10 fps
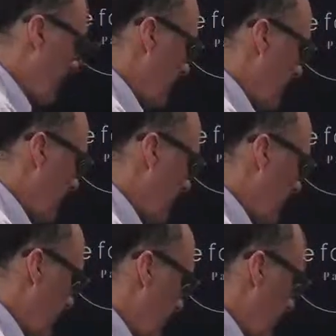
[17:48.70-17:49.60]
out
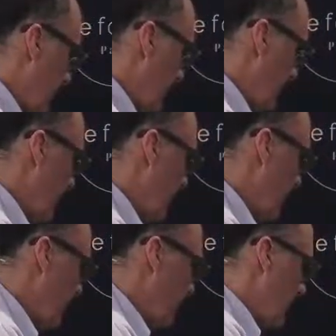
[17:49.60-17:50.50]
that le
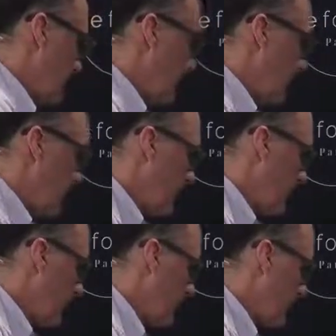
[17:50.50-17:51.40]
needle,
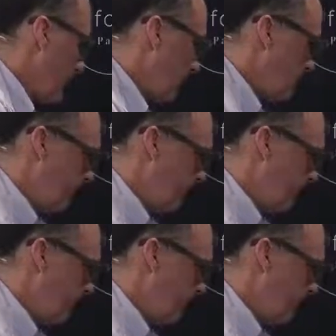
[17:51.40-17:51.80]
l'aiguille de ça.